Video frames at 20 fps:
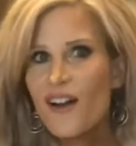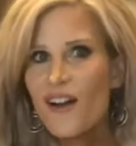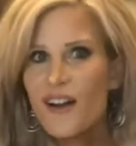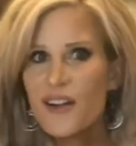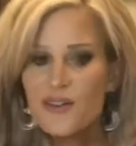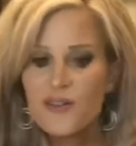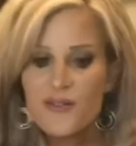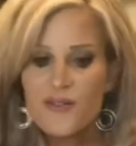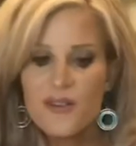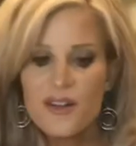
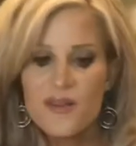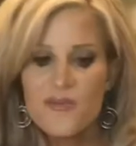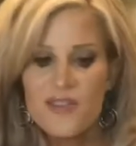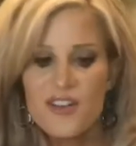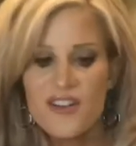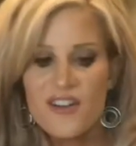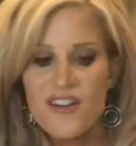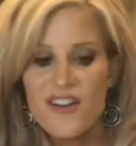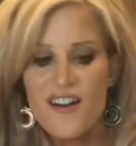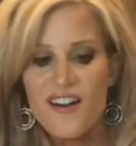and
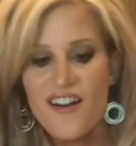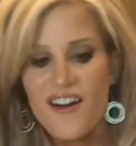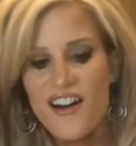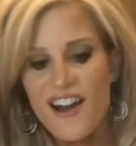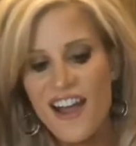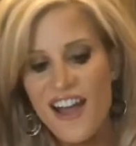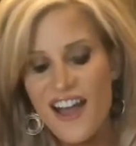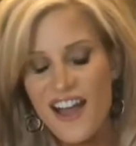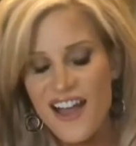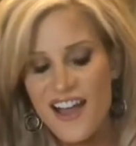
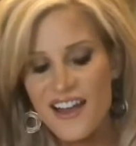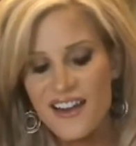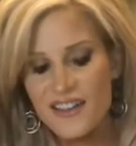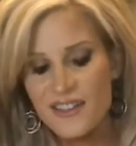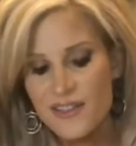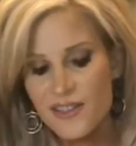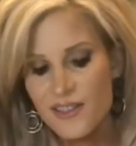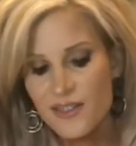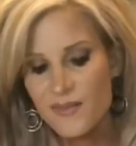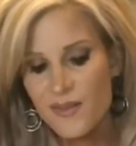creamier, and
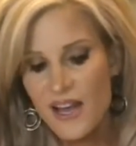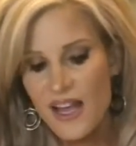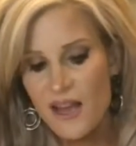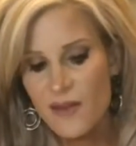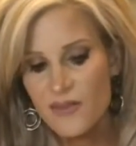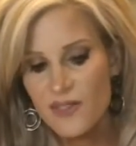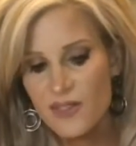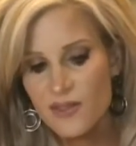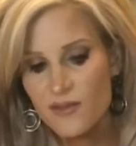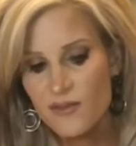it's just my
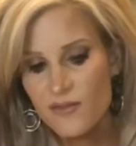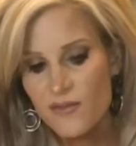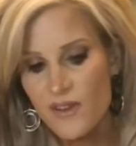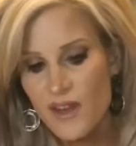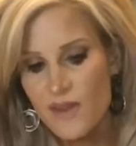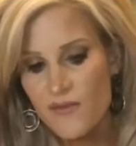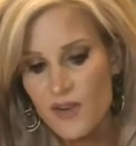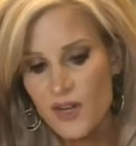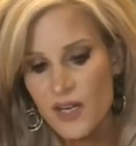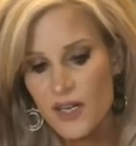absolute
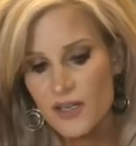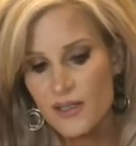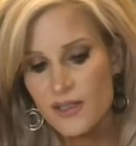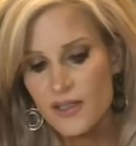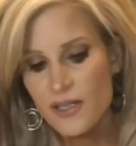favorite.